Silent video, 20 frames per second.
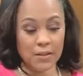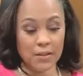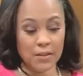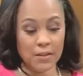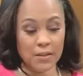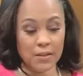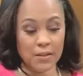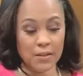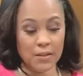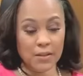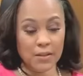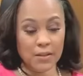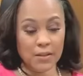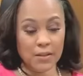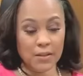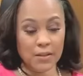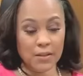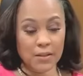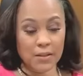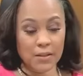
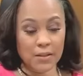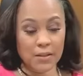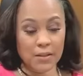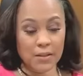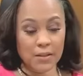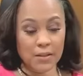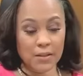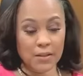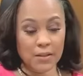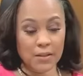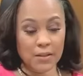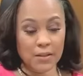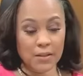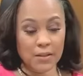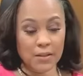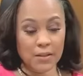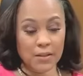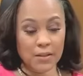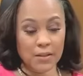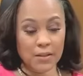
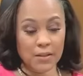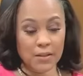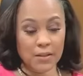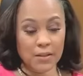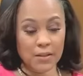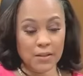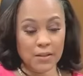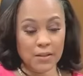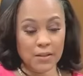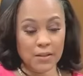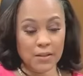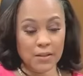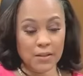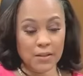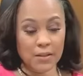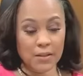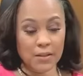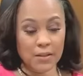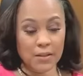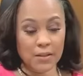
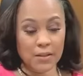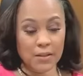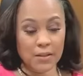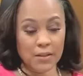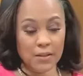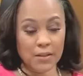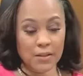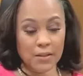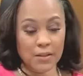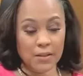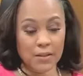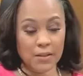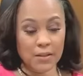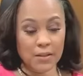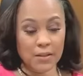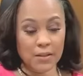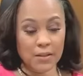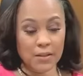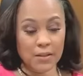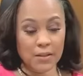
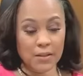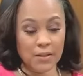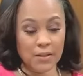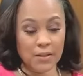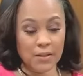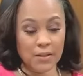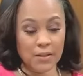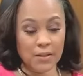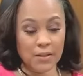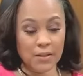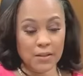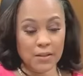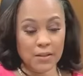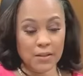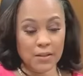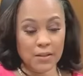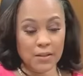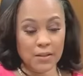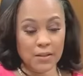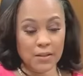
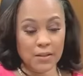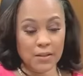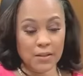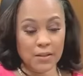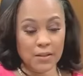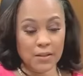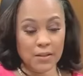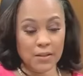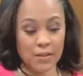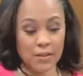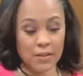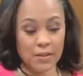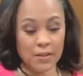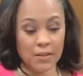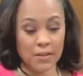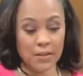(silent)